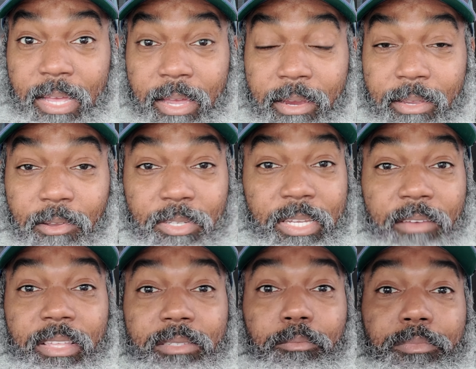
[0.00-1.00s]
her. Now she have
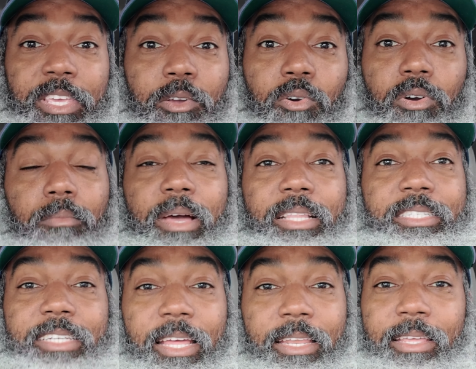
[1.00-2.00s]
this big old
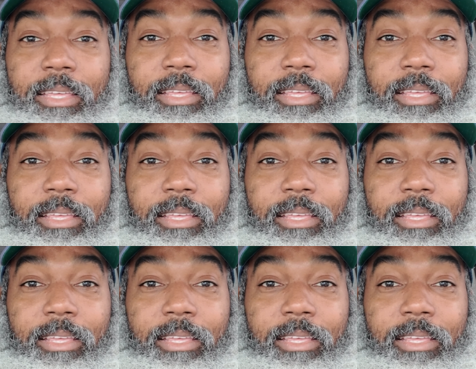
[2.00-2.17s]
mansion.